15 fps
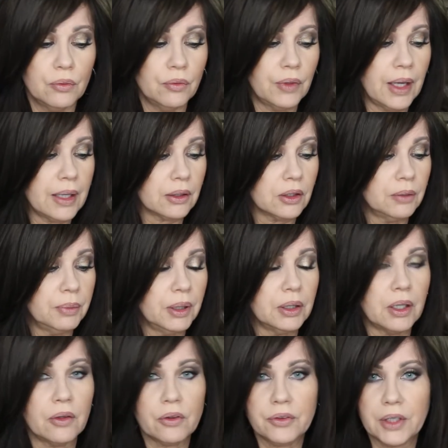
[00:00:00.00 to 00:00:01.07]
that could be
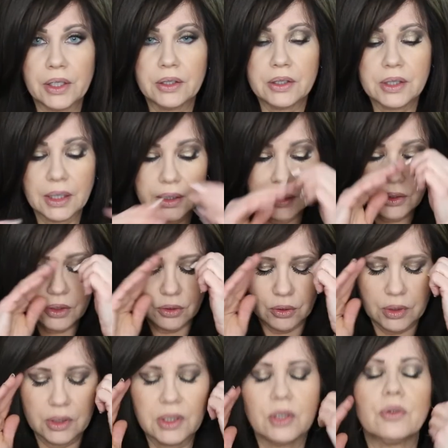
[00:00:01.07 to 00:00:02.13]
another thing to take into
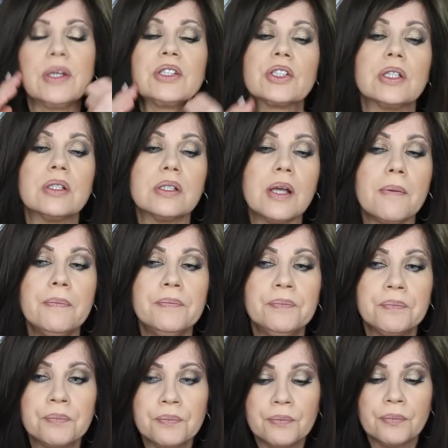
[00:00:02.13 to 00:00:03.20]
consideration. So
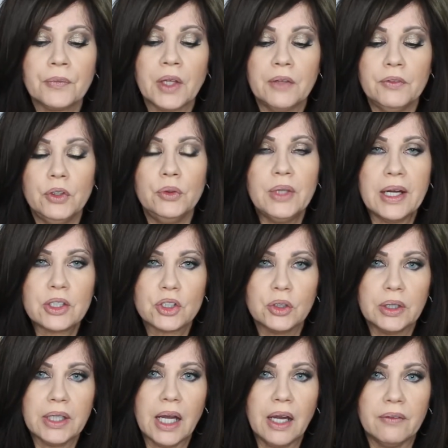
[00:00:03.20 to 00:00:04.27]
if you
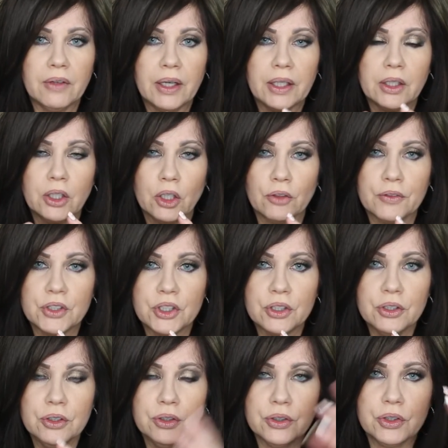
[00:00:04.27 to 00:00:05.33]
naturally have a
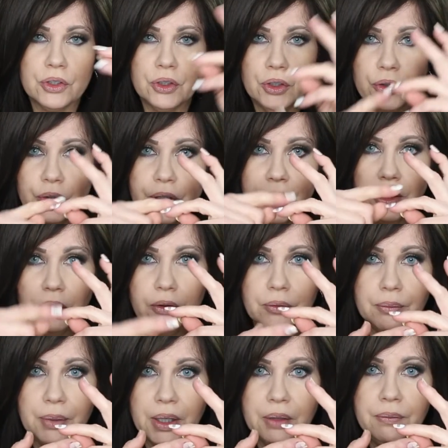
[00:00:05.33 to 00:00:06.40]
curvature to your nail
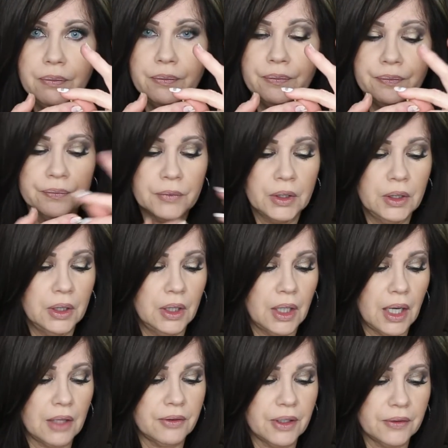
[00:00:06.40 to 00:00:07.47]
bed,
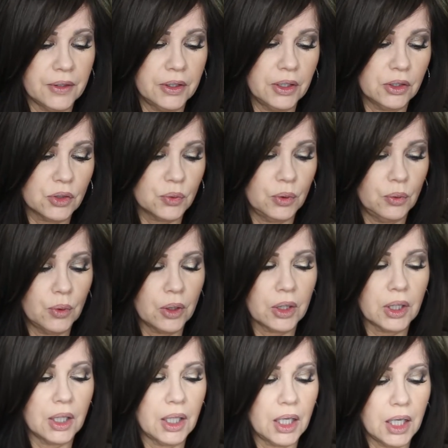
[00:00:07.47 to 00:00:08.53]
I think the nails will work
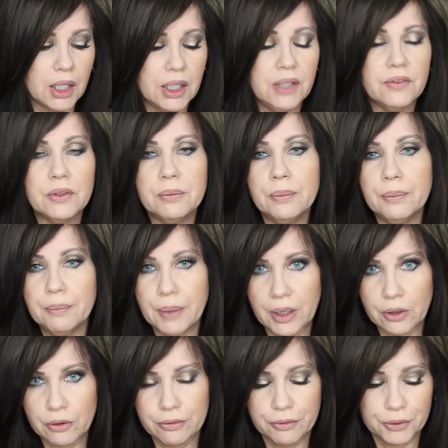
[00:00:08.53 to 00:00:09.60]
even
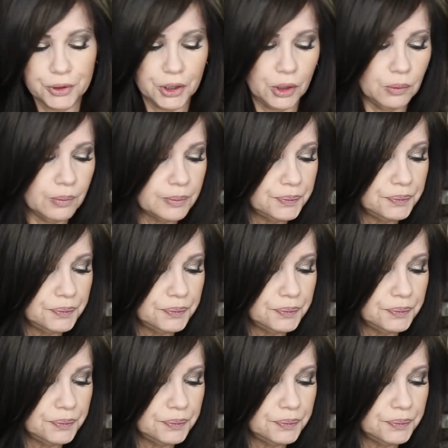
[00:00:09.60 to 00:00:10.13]
better for you.